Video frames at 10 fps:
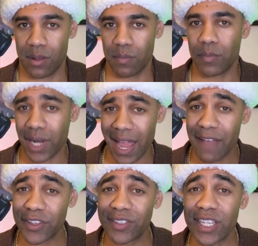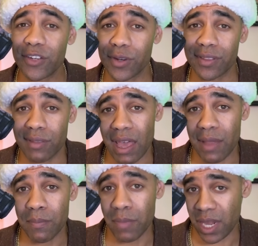But I have a secret
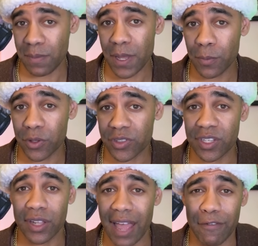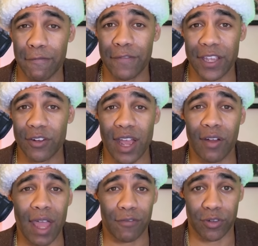that many people still haven't figured
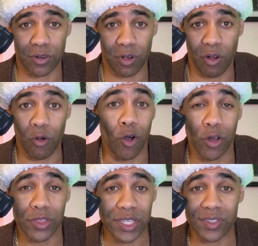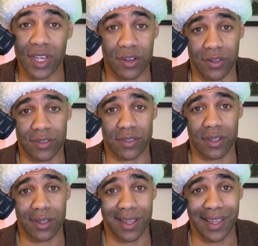out after all these years.
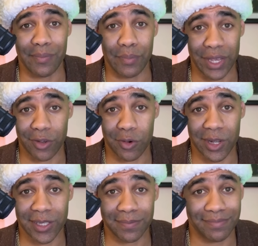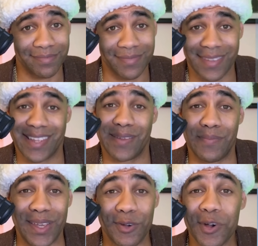
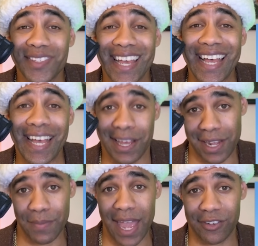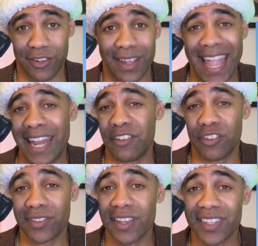Bitcoin's a honey badger, and it
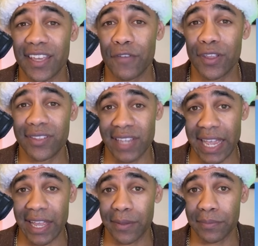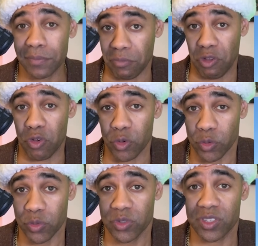just doesn't give a damn
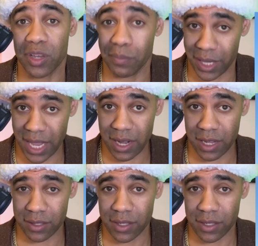who's complaining.